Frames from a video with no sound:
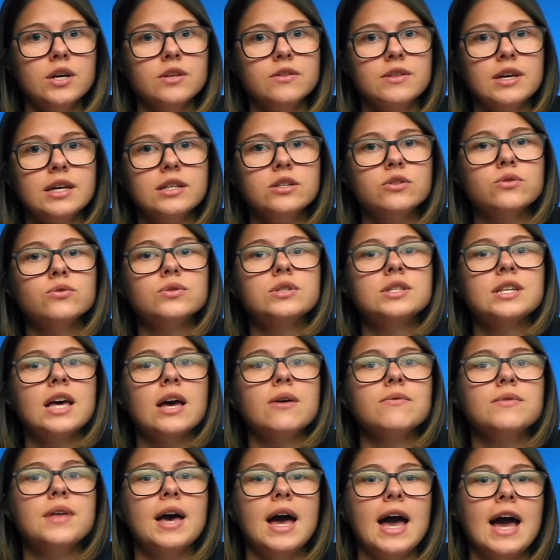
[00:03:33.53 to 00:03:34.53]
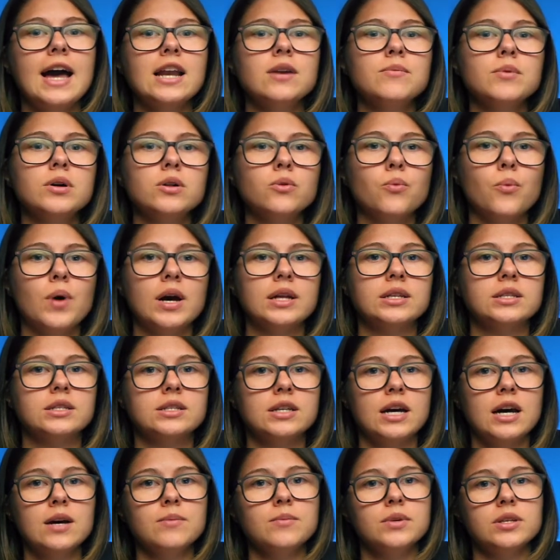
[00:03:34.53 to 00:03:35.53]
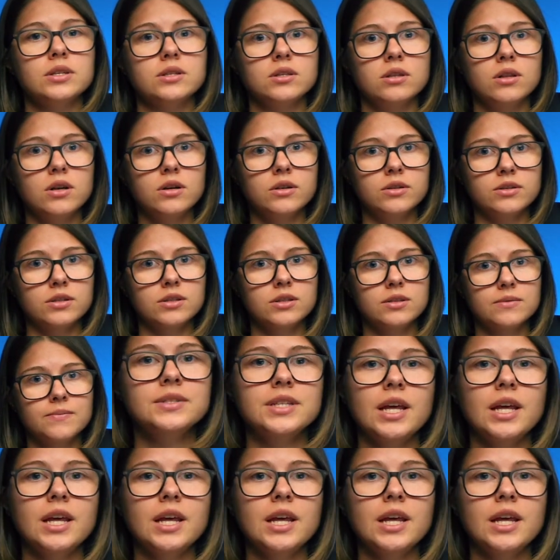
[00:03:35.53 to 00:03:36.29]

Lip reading: than to save the animal when time is lost.